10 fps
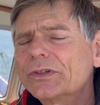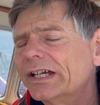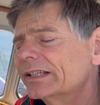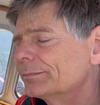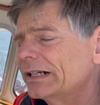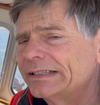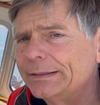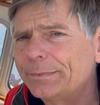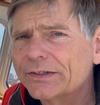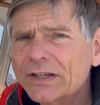And my
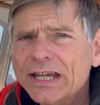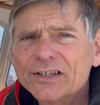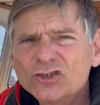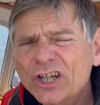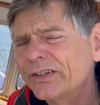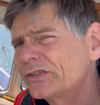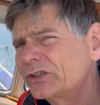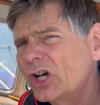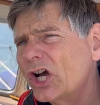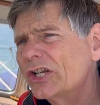tip is just
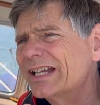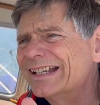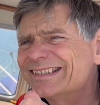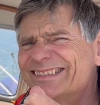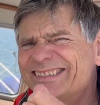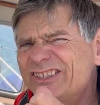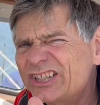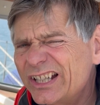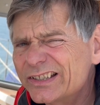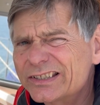turn
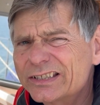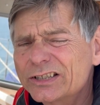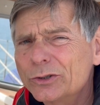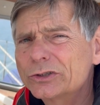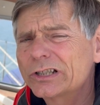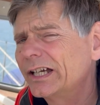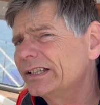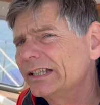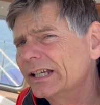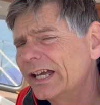just so
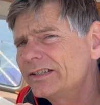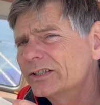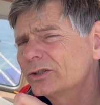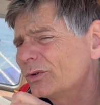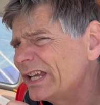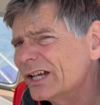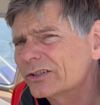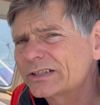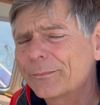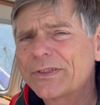slightly, a degree or
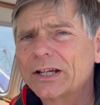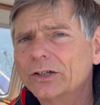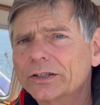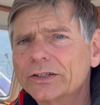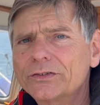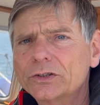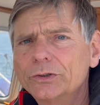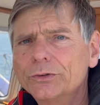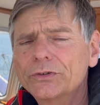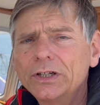something on the
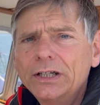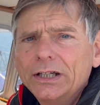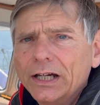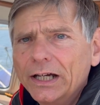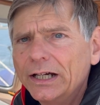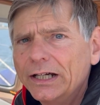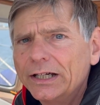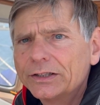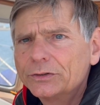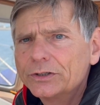screws
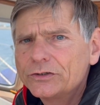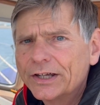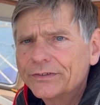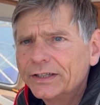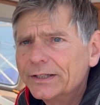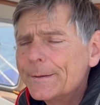to adjust it.